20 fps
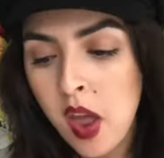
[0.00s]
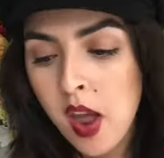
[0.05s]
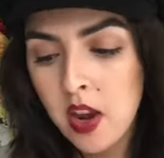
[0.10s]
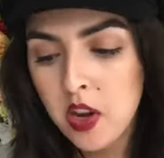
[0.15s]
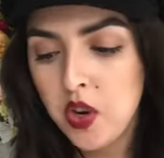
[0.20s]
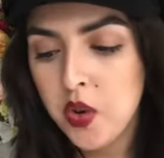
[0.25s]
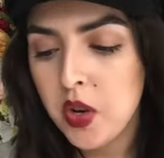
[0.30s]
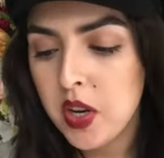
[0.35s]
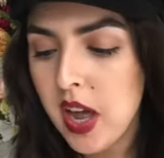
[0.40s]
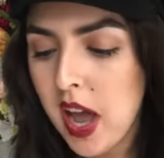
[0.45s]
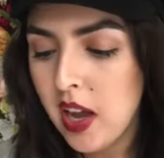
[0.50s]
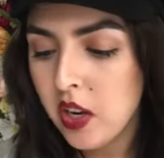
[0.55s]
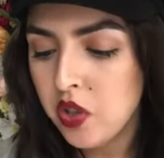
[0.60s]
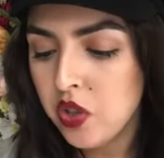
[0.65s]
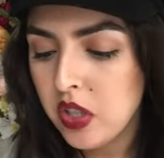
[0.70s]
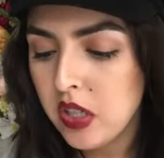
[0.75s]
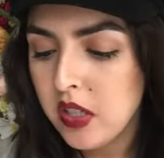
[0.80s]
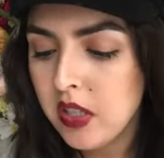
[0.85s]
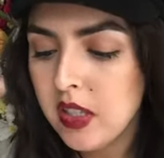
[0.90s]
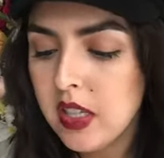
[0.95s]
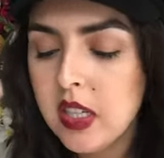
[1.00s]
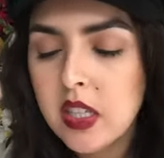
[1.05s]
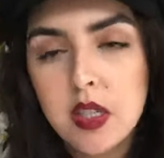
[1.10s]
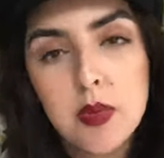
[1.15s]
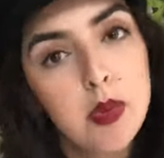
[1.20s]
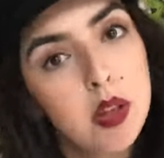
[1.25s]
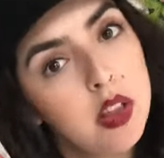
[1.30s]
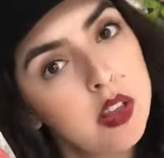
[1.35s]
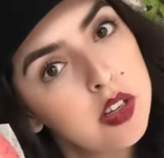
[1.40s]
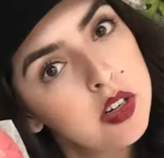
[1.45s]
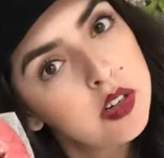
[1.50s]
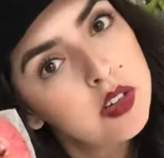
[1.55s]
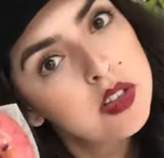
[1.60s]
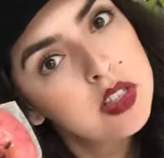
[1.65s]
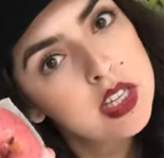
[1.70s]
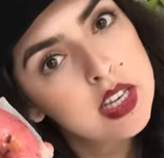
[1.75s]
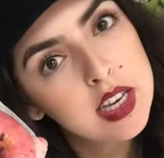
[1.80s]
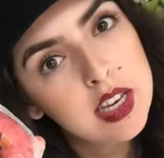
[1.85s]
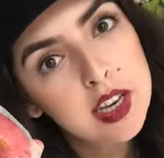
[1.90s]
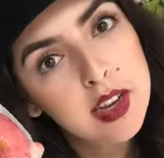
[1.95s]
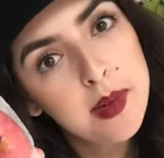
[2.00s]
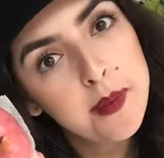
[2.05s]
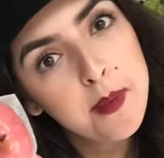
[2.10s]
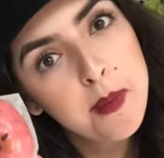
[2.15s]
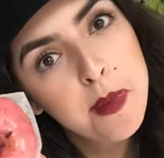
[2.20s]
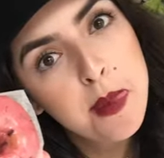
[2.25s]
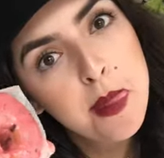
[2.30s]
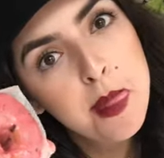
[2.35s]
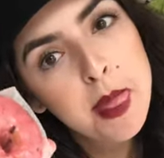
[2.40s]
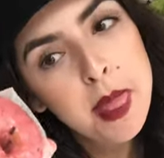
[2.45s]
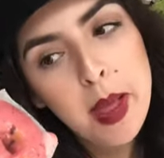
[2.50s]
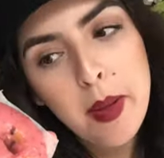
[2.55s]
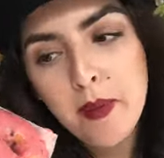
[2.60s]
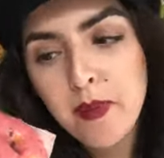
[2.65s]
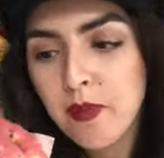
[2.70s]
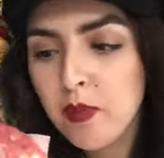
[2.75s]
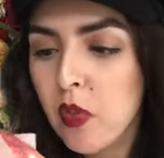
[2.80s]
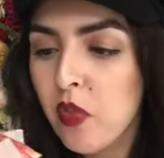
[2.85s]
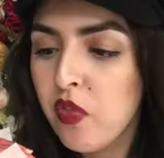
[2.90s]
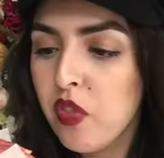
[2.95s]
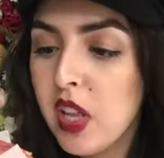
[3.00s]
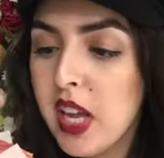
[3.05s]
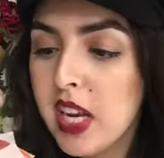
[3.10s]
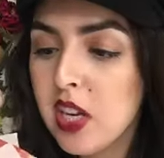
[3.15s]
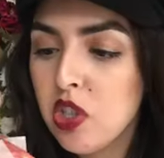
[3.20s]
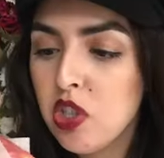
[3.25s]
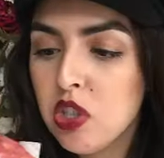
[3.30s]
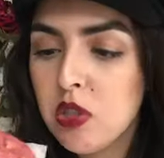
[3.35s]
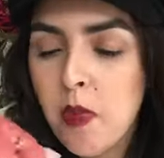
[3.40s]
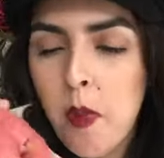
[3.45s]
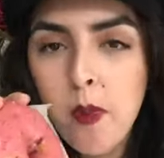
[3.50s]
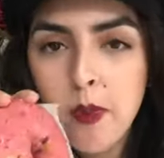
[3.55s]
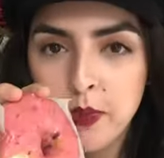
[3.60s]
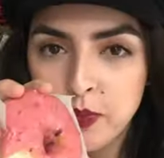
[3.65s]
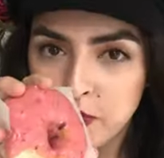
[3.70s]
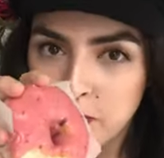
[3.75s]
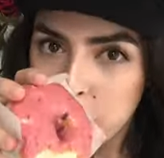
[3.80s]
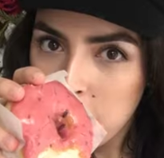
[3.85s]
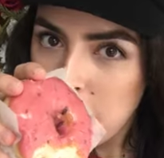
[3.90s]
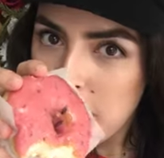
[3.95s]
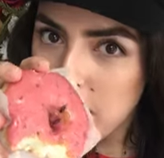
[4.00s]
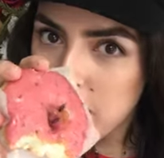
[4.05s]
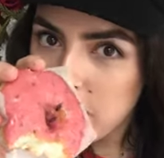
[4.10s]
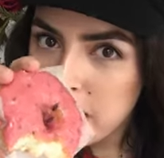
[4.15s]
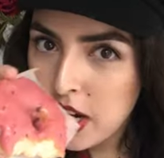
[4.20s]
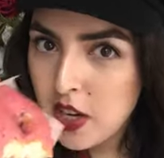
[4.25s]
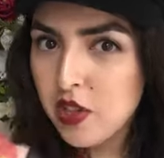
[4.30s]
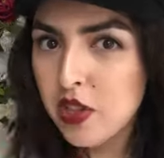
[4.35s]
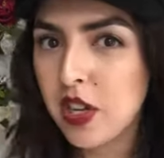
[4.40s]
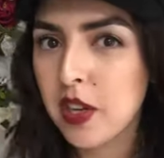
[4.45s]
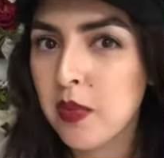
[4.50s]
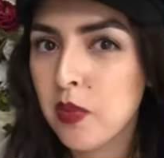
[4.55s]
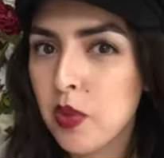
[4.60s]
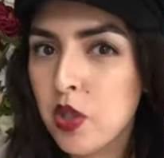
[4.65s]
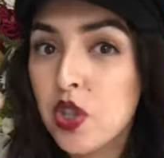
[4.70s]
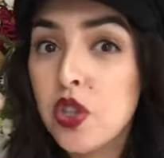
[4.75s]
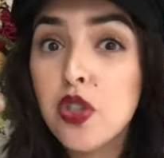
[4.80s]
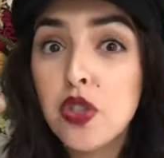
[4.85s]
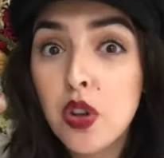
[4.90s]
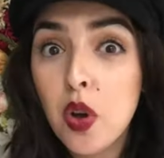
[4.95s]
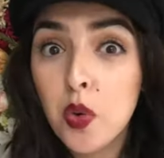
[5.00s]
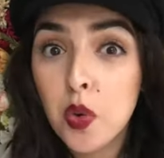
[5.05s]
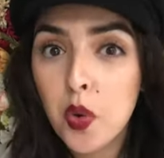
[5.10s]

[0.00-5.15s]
And you can actually see some of the little tea flakes in the icing, which is so